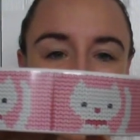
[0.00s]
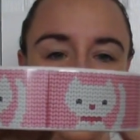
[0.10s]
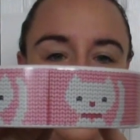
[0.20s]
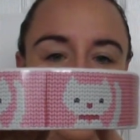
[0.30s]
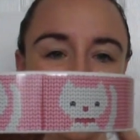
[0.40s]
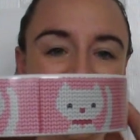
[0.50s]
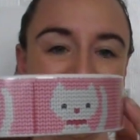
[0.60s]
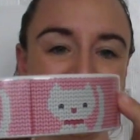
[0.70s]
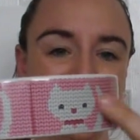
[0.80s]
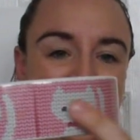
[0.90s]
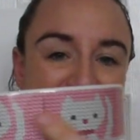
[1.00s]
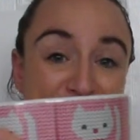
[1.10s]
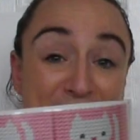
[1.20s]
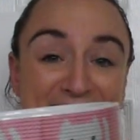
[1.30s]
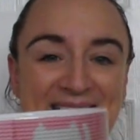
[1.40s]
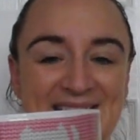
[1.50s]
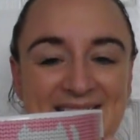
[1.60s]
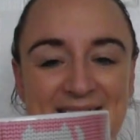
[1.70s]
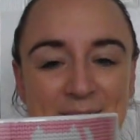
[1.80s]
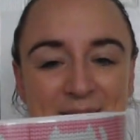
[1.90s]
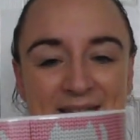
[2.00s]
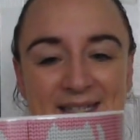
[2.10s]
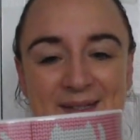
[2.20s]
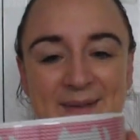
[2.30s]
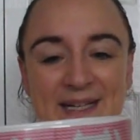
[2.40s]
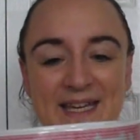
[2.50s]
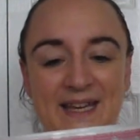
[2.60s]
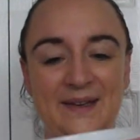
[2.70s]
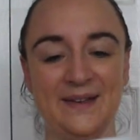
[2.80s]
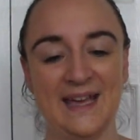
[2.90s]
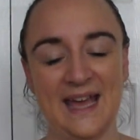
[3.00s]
it's been knitted, which is quite cute.